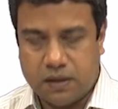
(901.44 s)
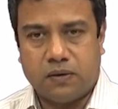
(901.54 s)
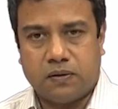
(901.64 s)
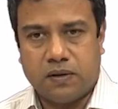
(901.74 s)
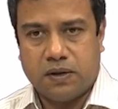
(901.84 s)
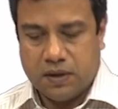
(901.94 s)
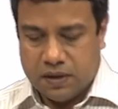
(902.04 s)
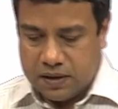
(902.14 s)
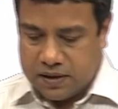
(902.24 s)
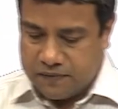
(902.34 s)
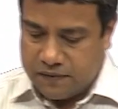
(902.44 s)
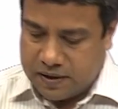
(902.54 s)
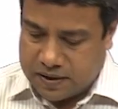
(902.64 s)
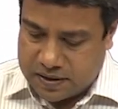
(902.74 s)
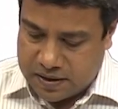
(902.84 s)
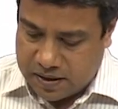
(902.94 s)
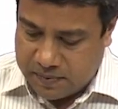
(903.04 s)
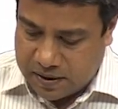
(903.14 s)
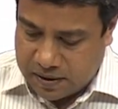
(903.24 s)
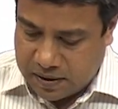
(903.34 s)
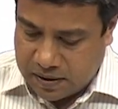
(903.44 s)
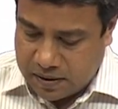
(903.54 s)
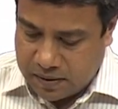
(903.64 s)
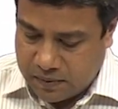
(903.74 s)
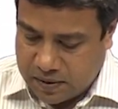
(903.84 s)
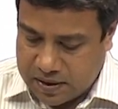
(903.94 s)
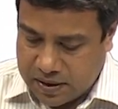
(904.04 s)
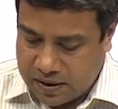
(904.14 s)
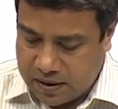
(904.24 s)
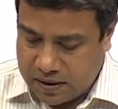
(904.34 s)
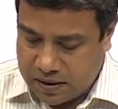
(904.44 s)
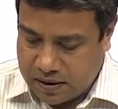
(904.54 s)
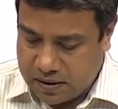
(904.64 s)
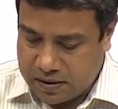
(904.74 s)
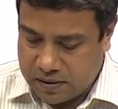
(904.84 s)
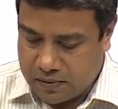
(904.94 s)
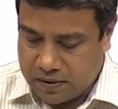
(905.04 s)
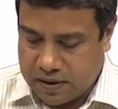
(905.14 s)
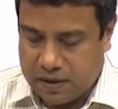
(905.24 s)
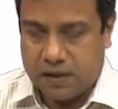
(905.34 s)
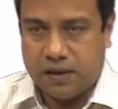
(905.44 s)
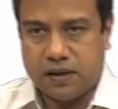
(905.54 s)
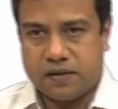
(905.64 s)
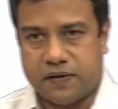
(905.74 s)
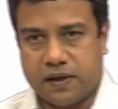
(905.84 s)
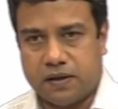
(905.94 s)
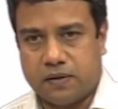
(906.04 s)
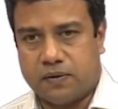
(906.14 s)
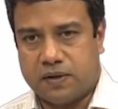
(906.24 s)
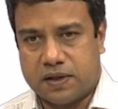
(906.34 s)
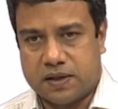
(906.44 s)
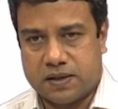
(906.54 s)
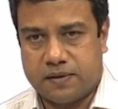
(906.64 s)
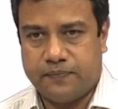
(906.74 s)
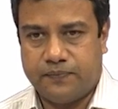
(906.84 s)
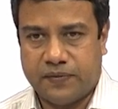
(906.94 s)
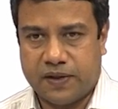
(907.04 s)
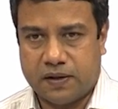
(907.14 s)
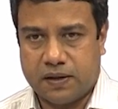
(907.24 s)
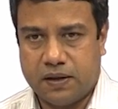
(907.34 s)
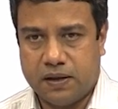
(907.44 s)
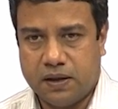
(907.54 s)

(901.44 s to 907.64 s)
Now, This flux can be written once again in a Cartesian coordinate, in a spherical coordinate system. Okay.